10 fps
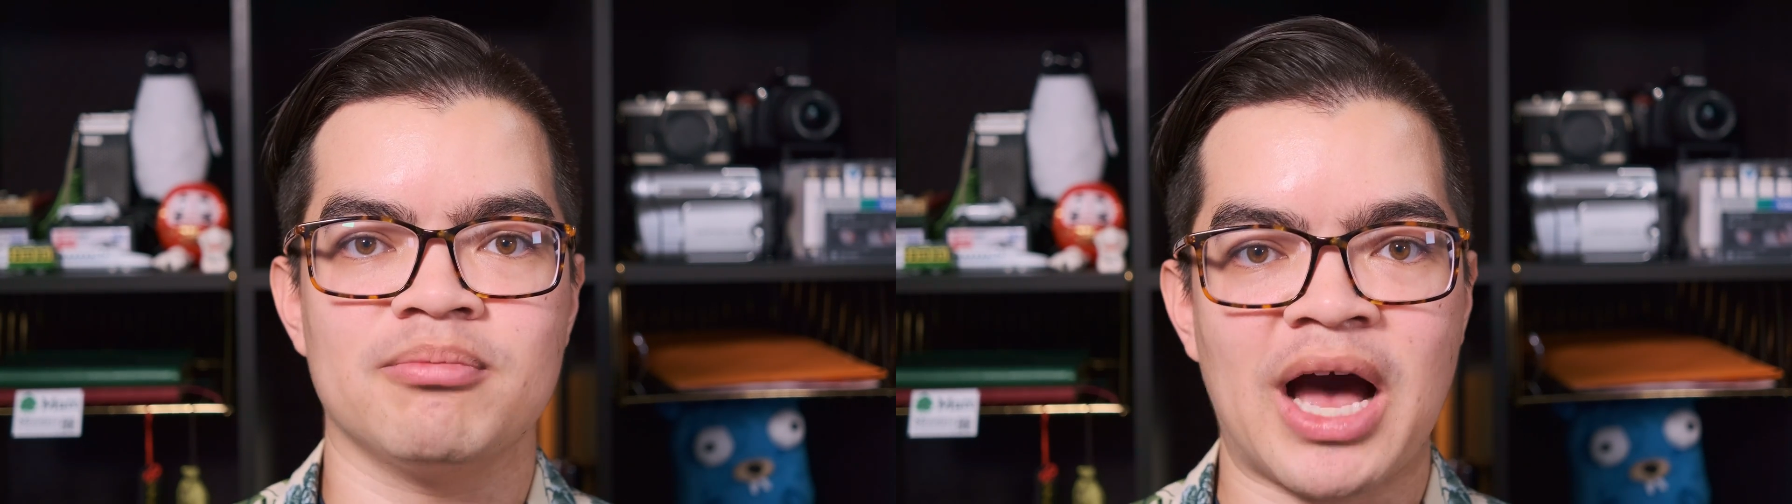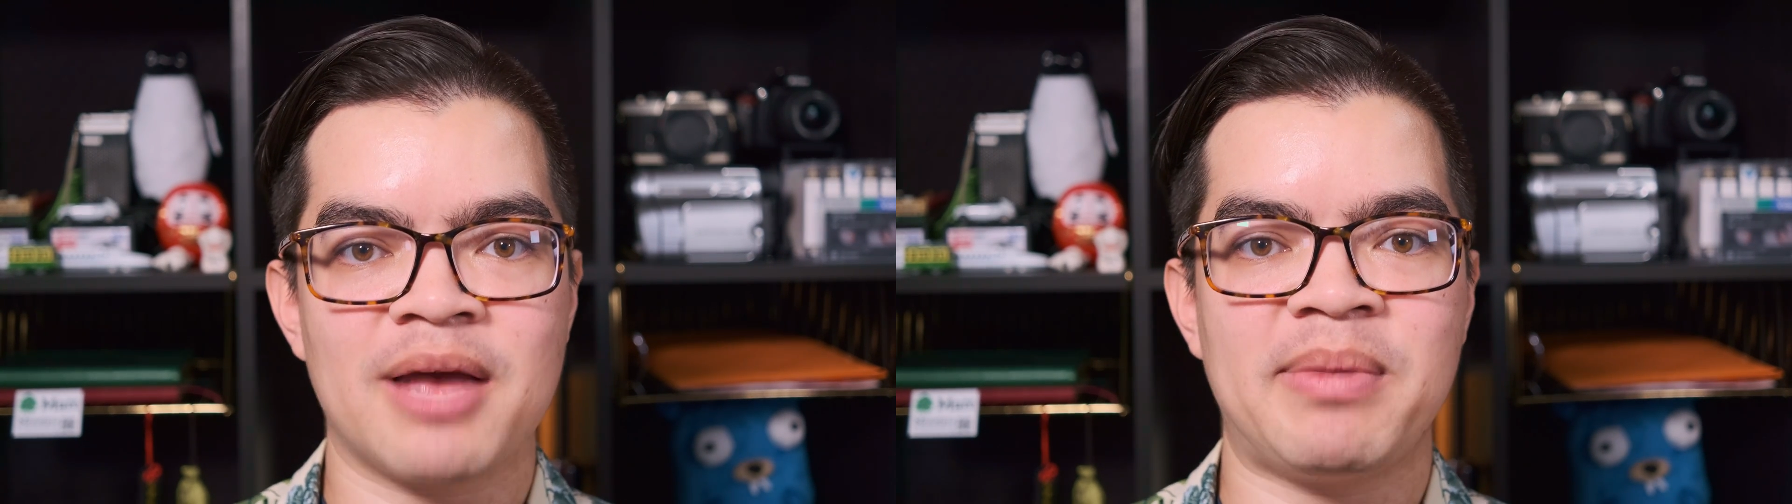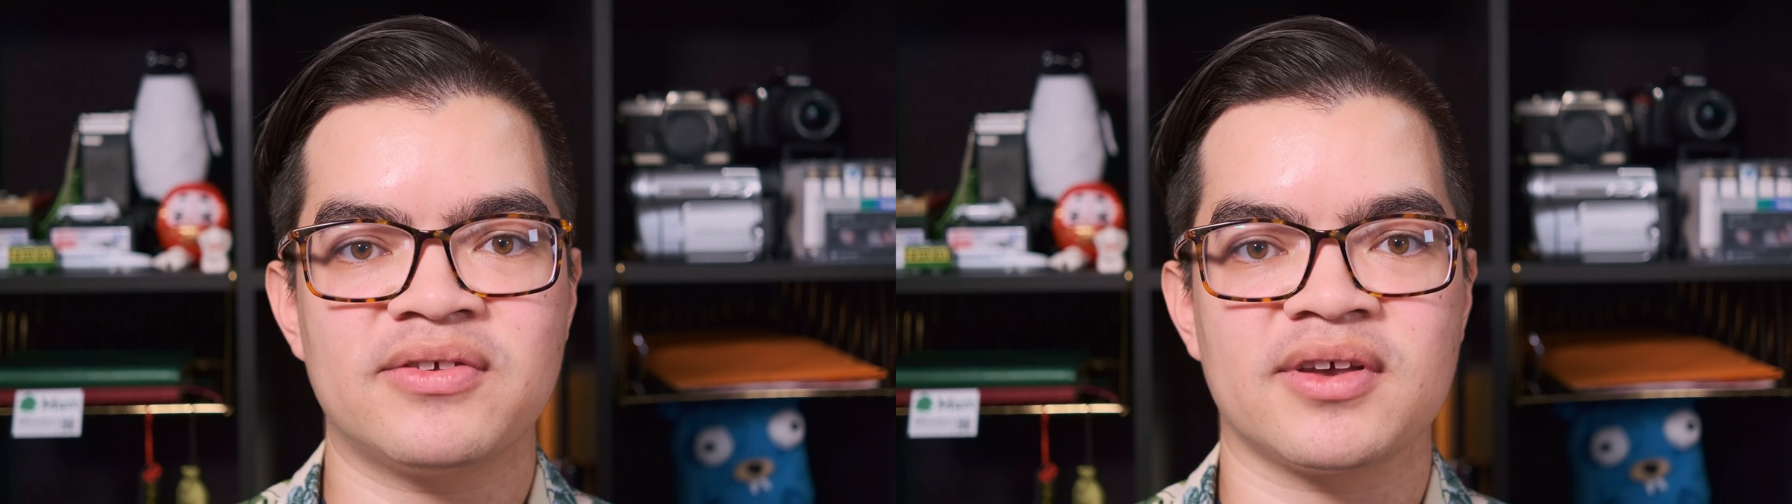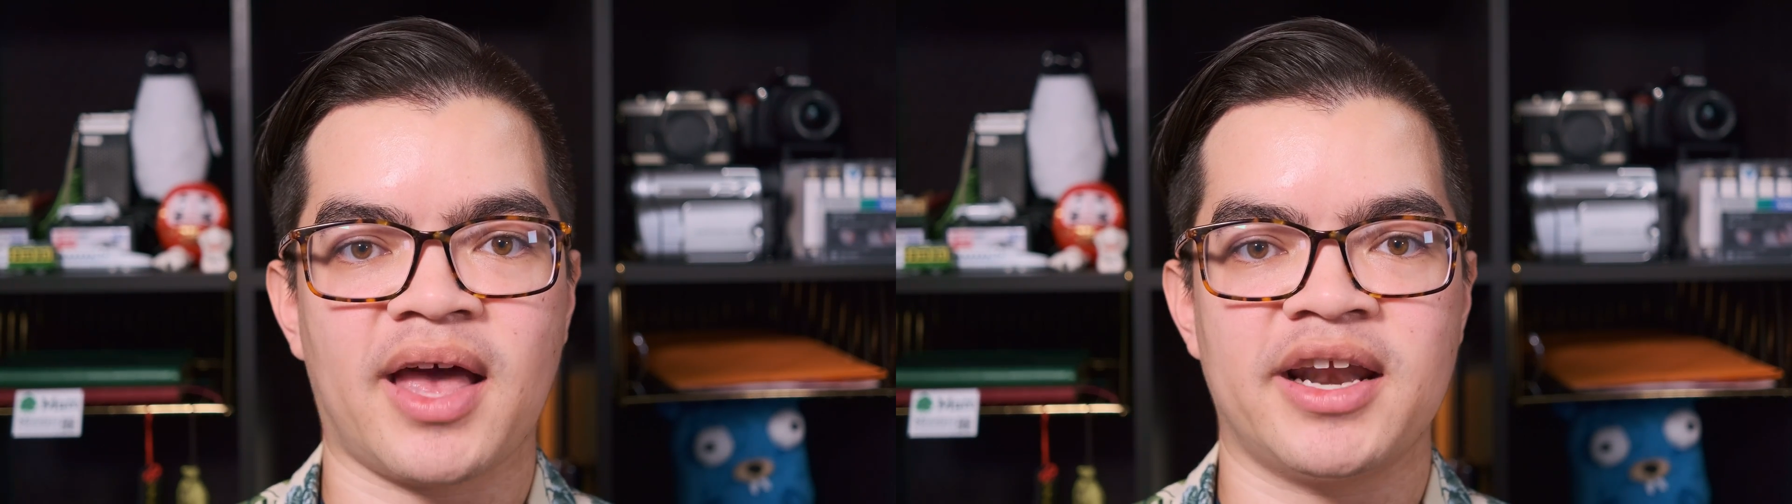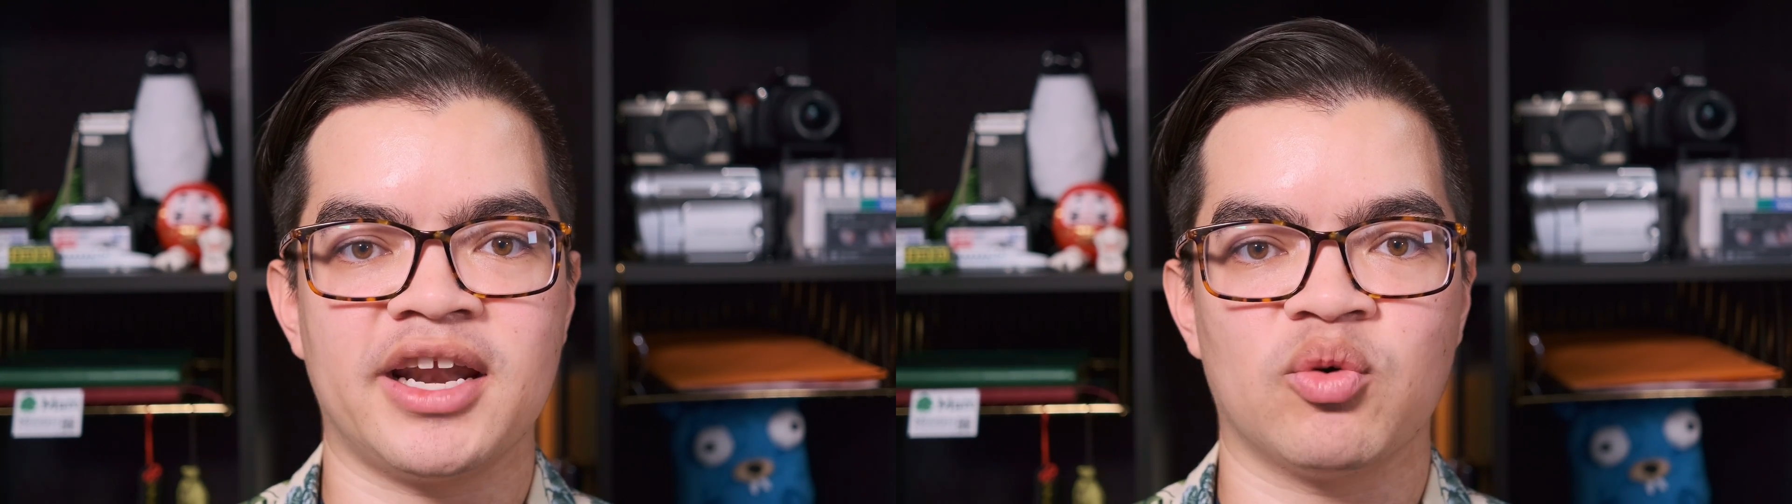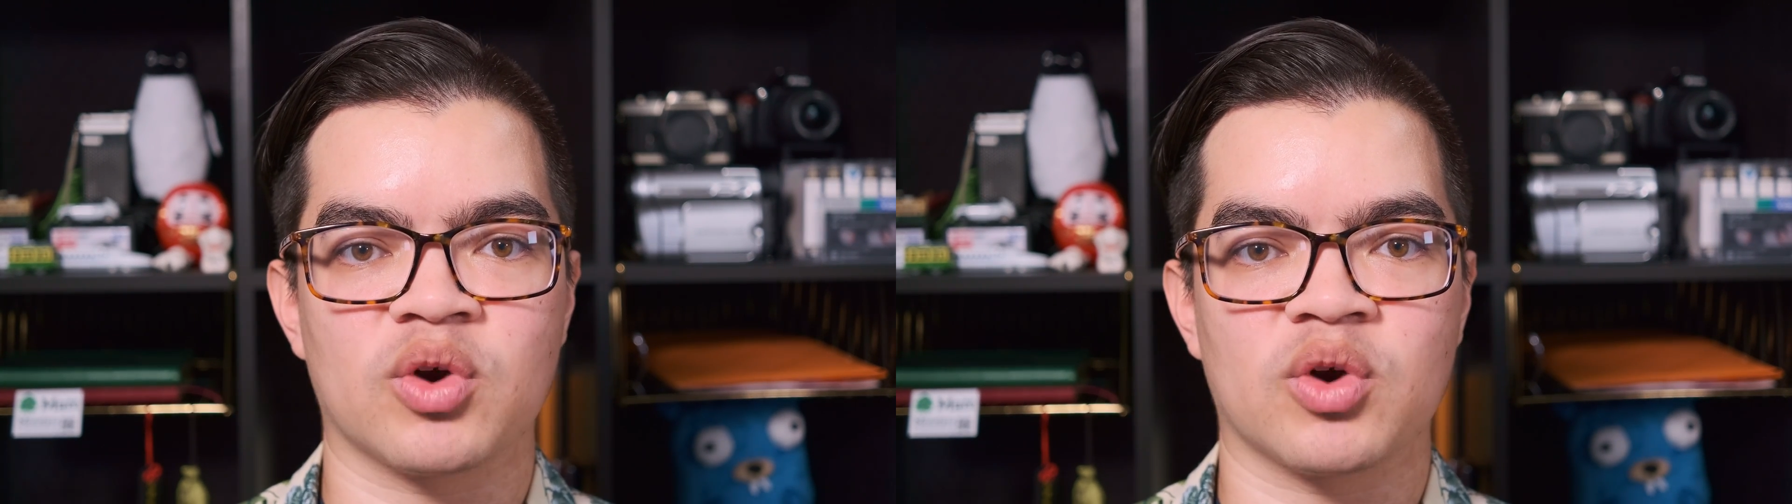my basic editing